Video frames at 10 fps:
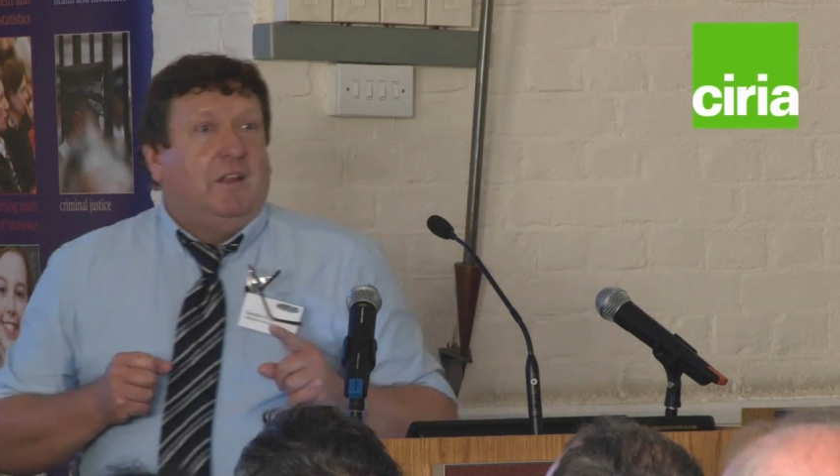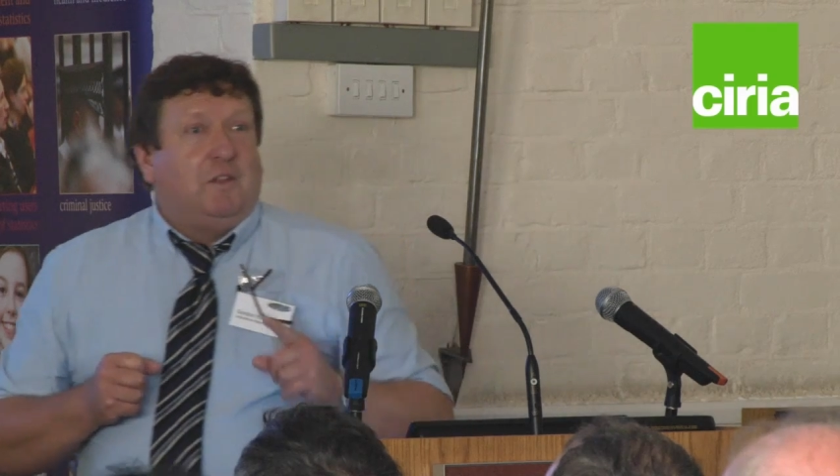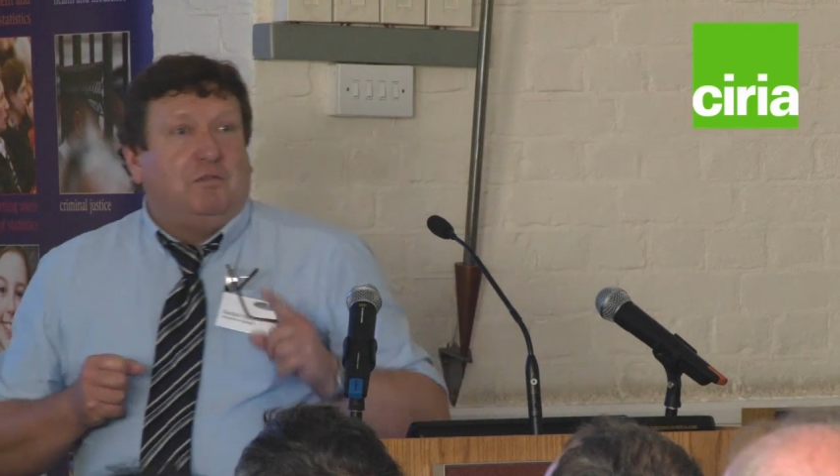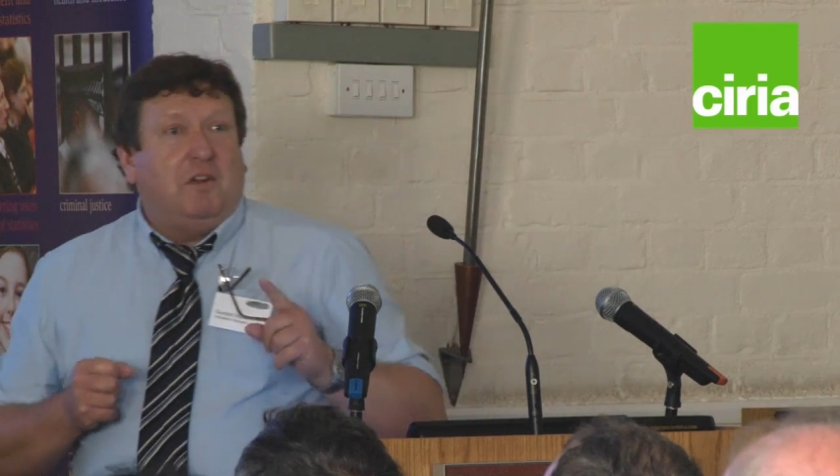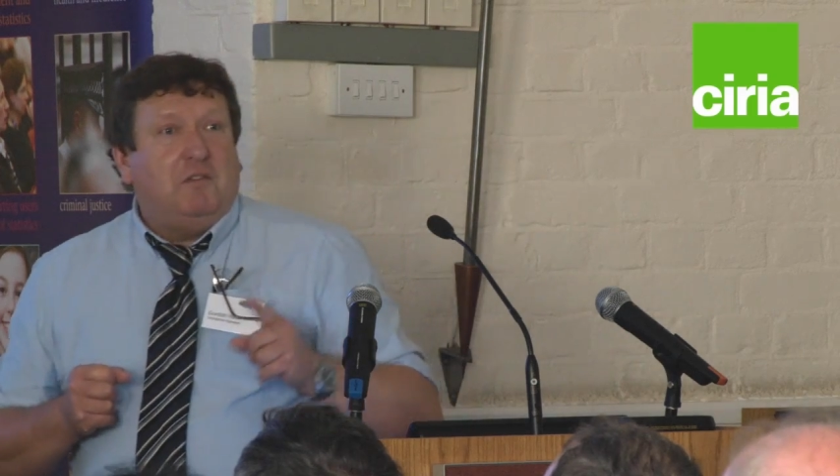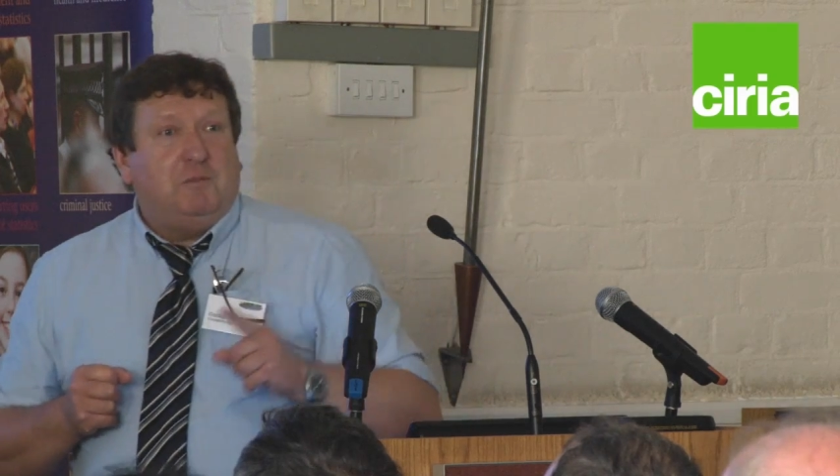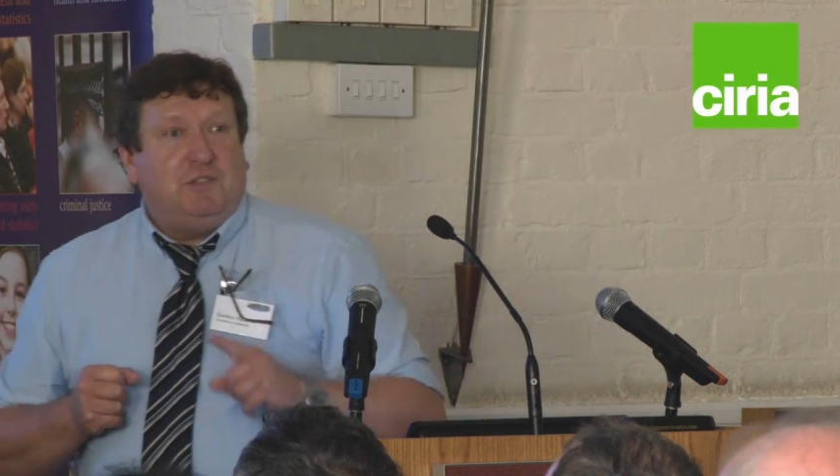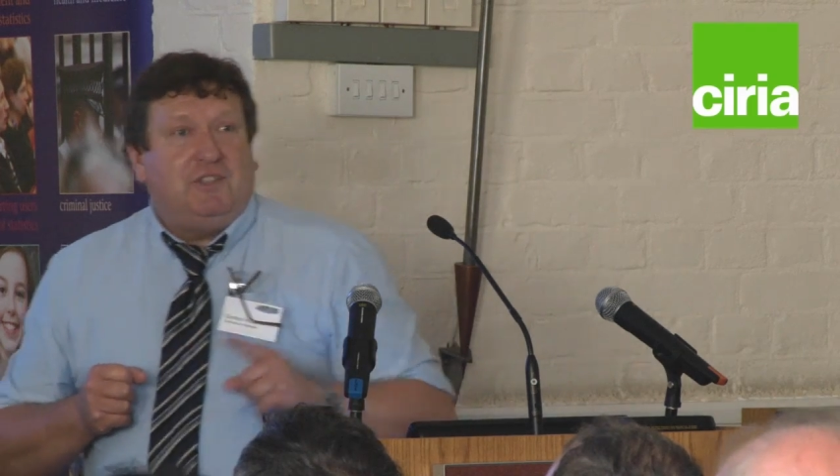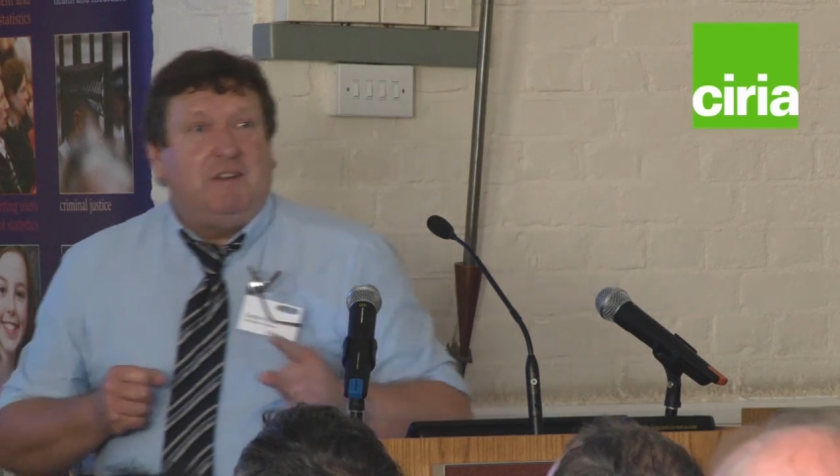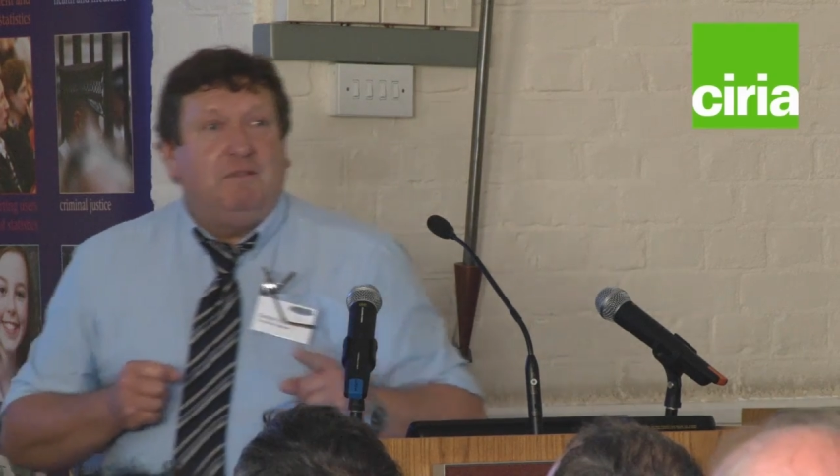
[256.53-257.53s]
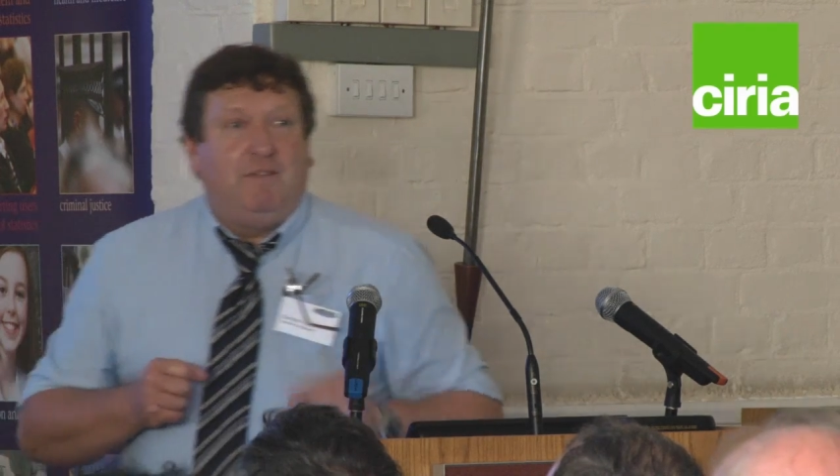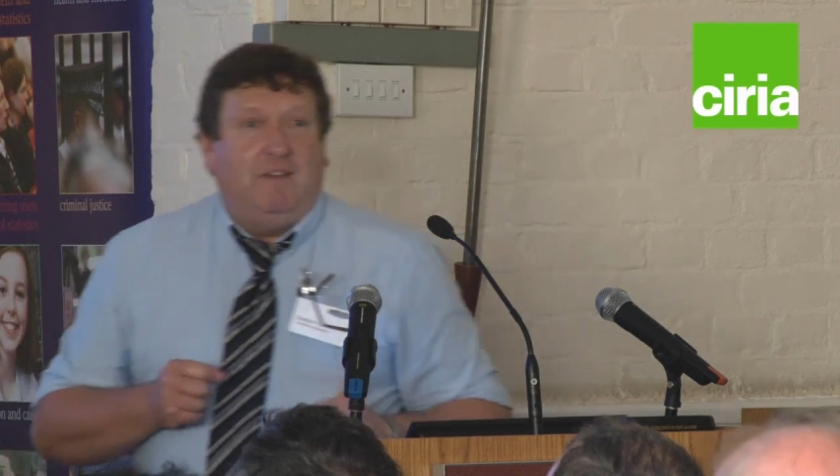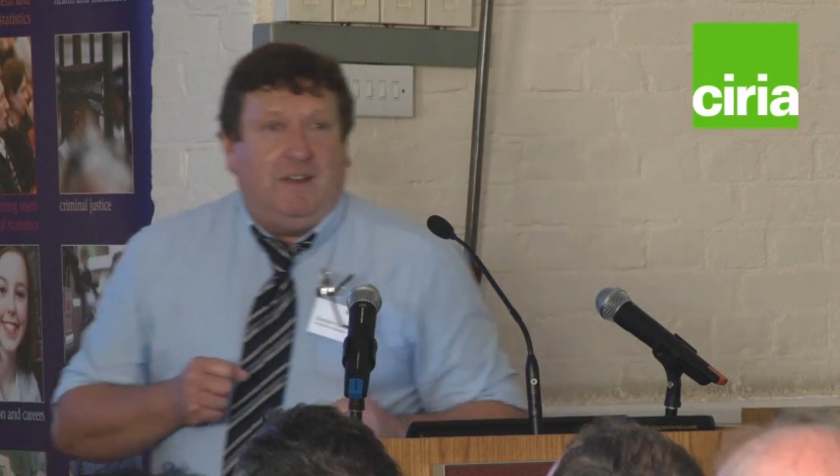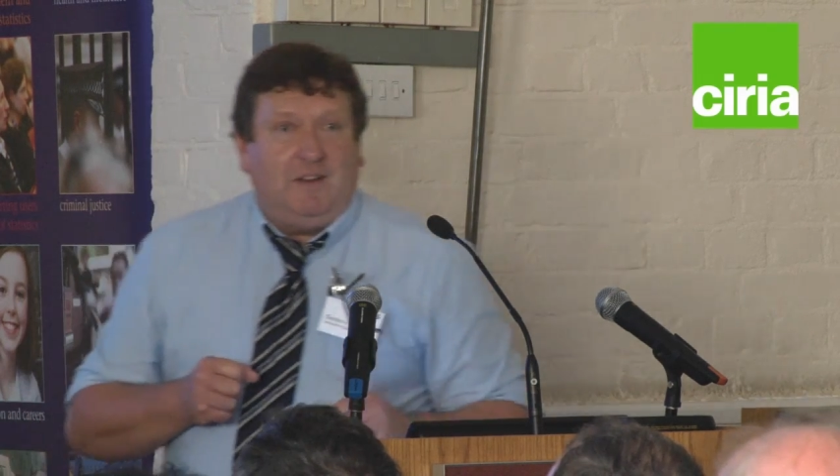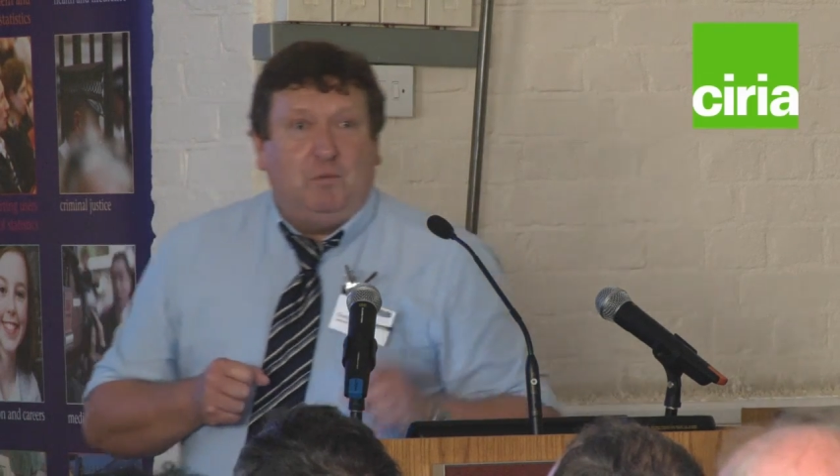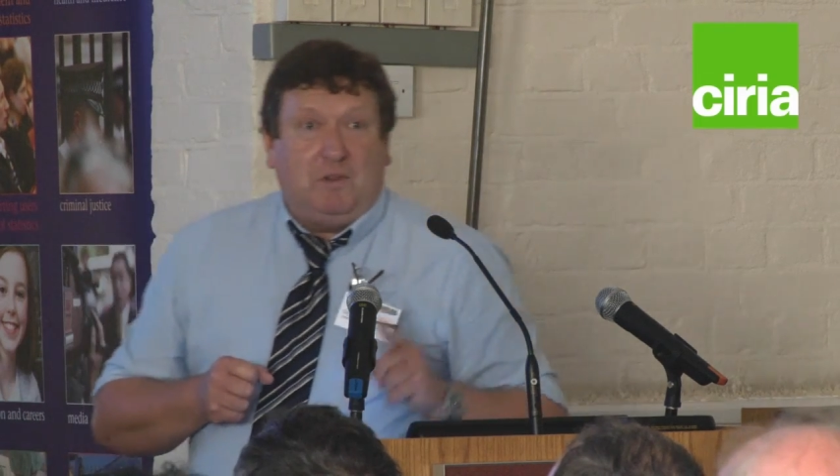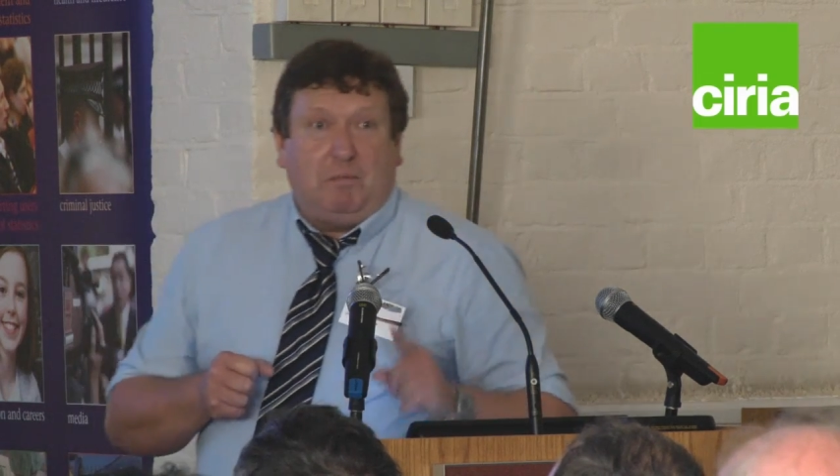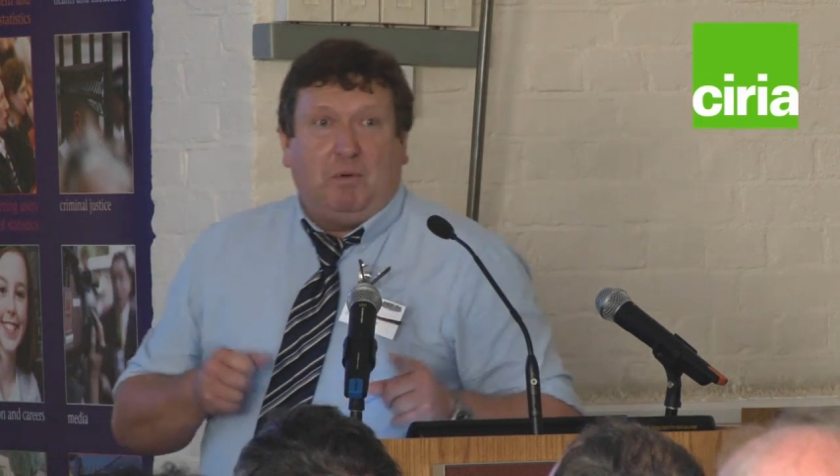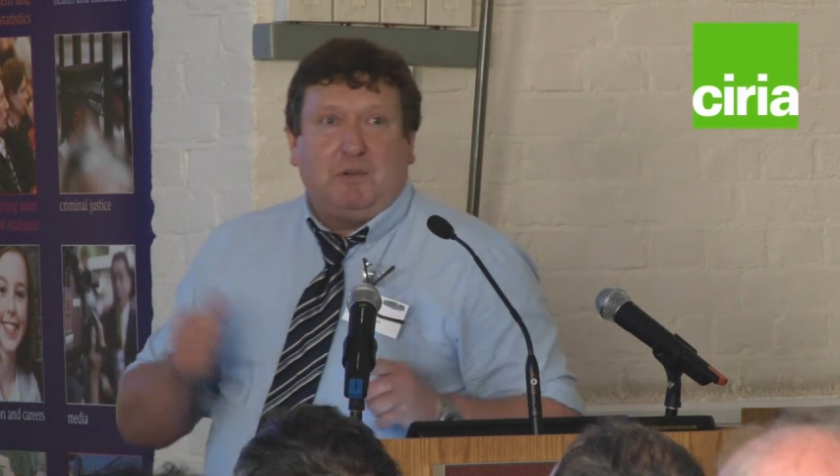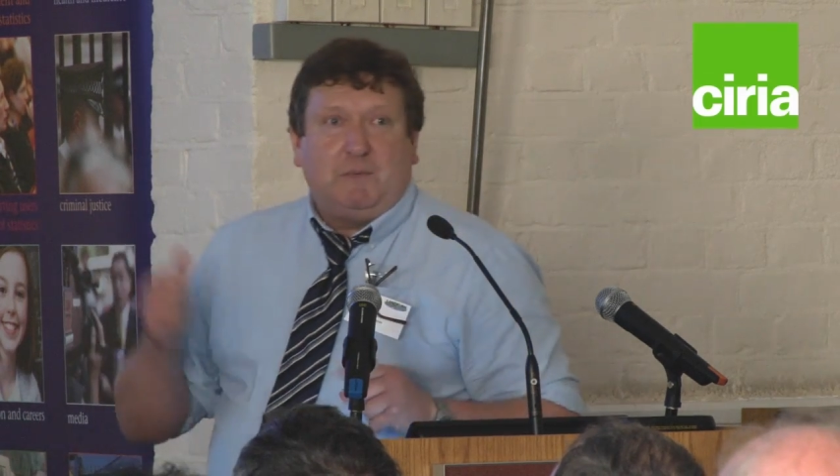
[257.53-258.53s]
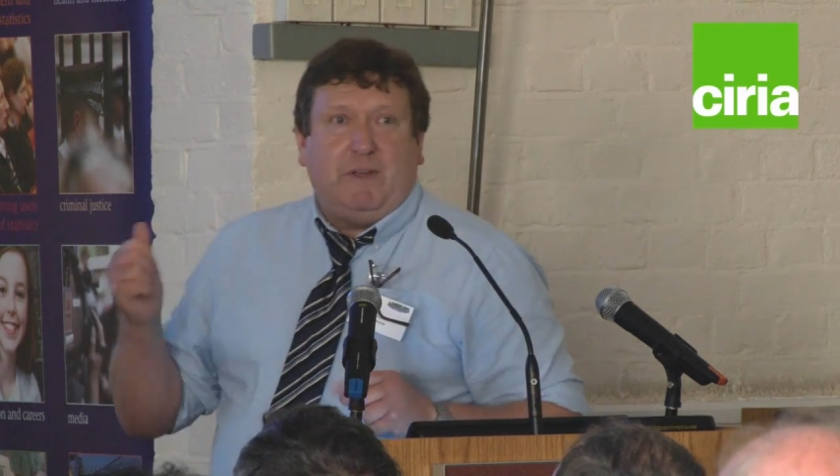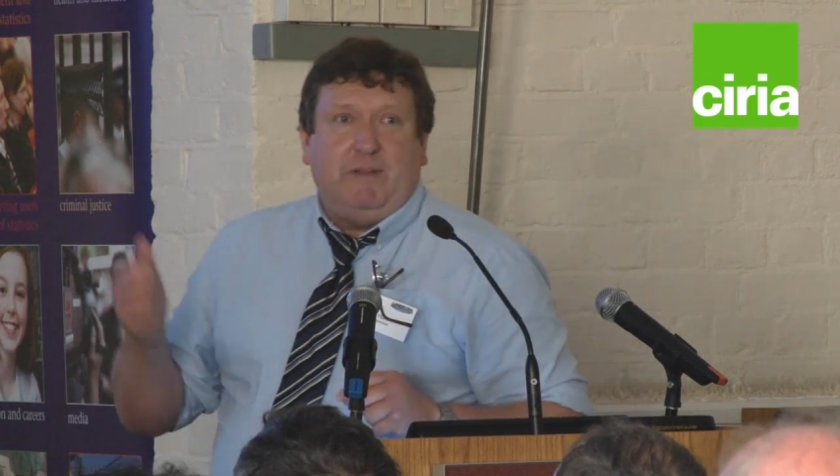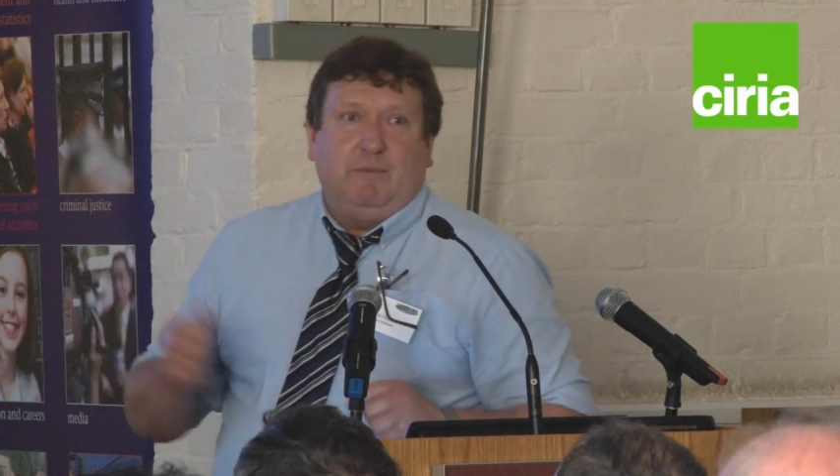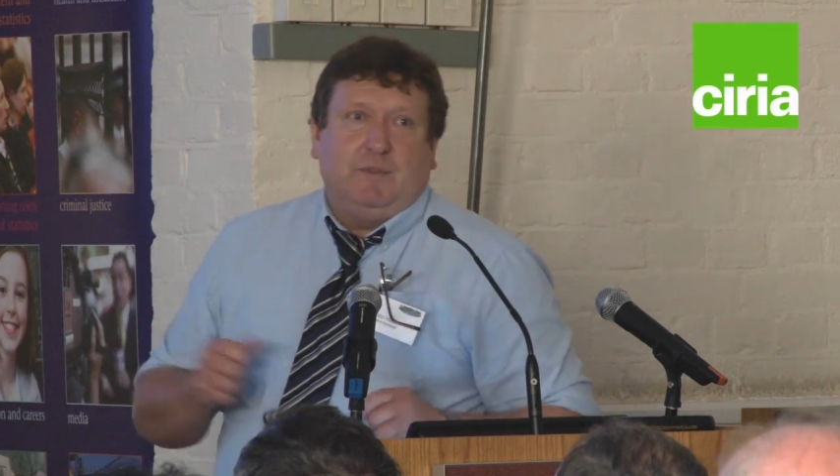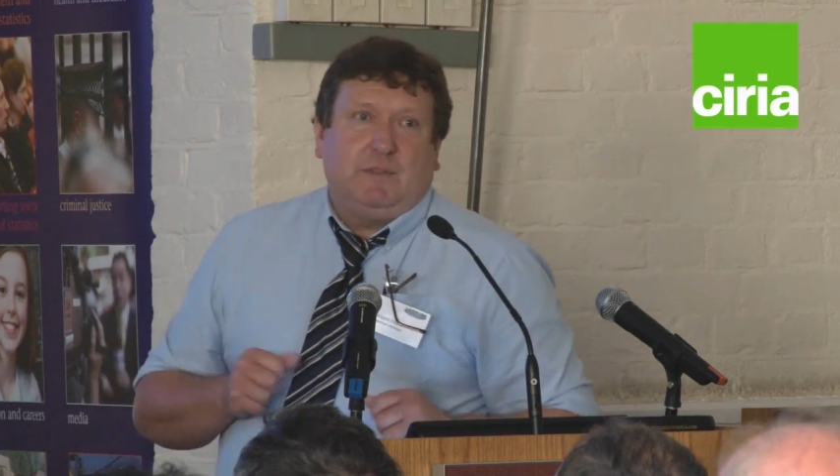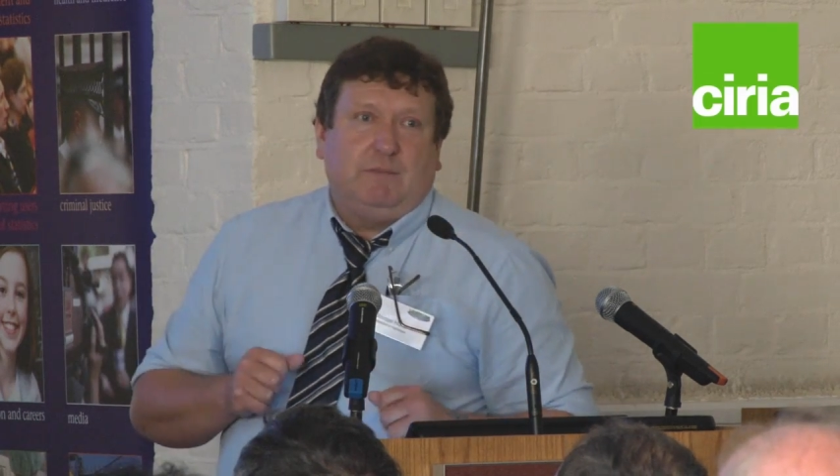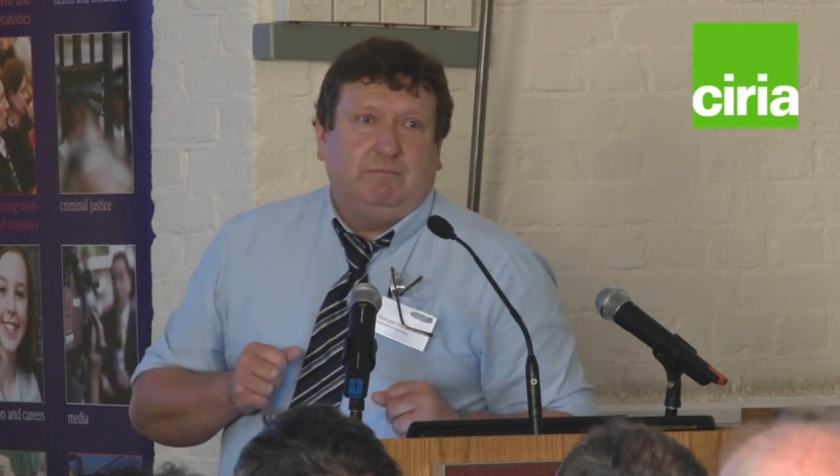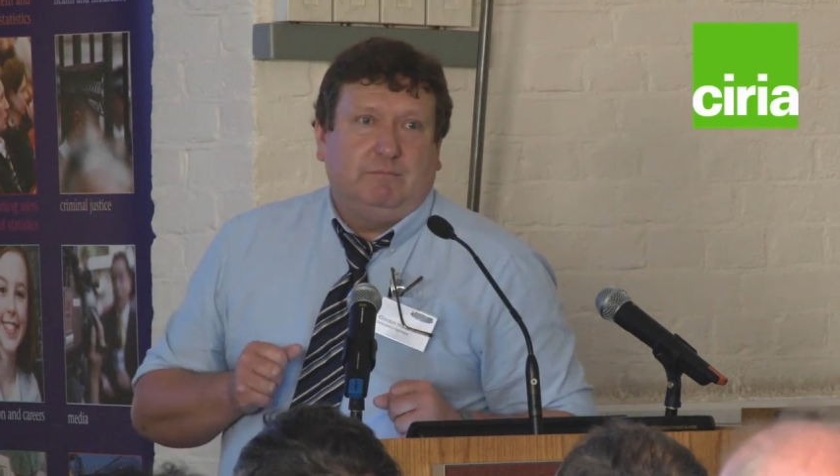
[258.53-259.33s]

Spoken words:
the roads which didn't flood were the porous pavements.